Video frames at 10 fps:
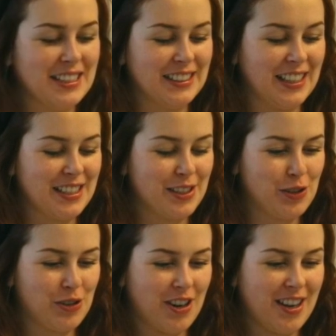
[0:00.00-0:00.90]
Let's
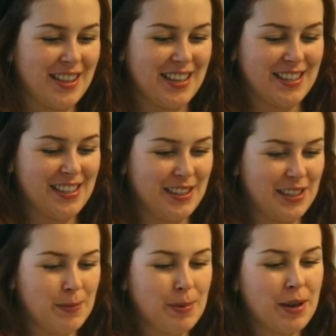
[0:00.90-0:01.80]
try this
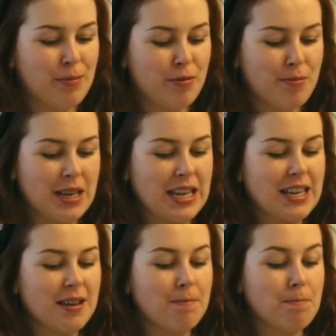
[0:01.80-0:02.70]
Despicable
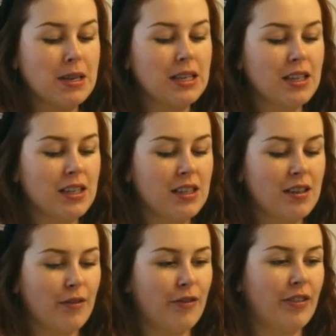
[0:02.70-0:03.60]
Me
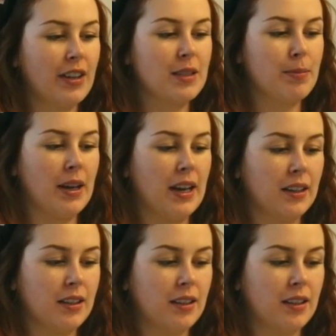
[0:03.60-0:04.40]
Minion face pack.